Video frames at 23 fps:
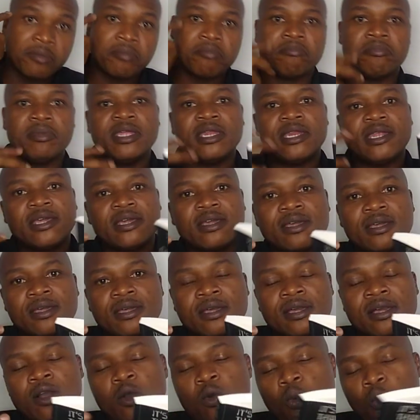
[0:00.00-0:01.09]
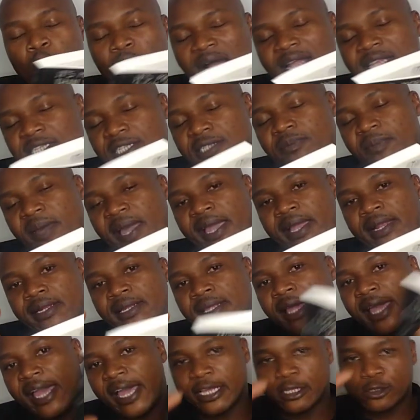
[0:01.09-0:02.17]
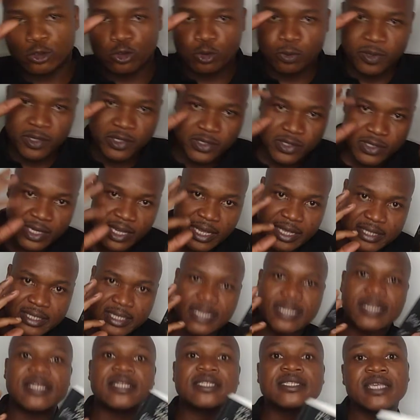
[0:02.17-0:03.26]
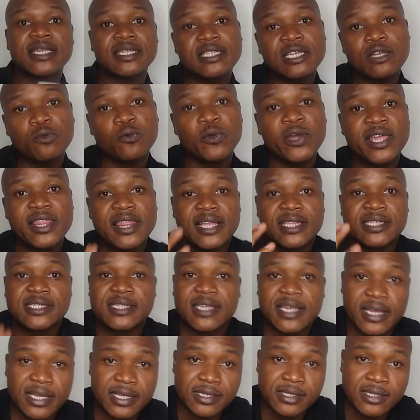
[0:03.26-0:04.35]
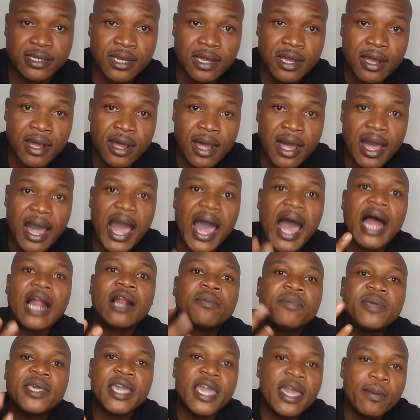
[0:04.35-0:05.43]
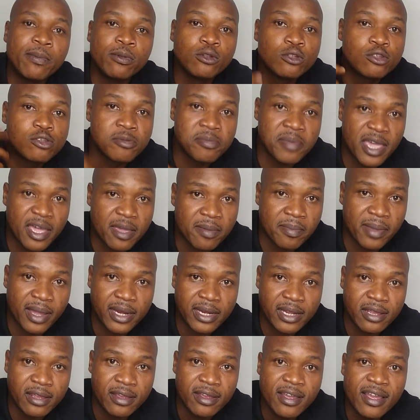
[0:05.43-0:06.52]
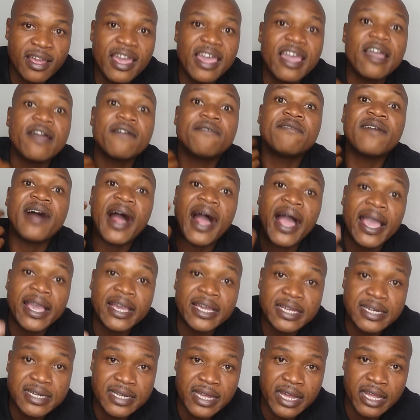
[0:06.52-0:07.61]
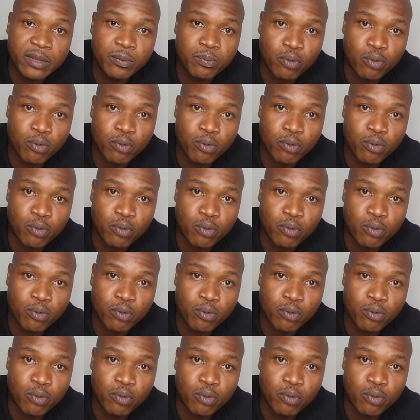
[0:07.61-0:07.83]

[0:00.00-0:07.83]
Meaning, one's mind has to be set in a certain way that says, I'll be able to make money if I create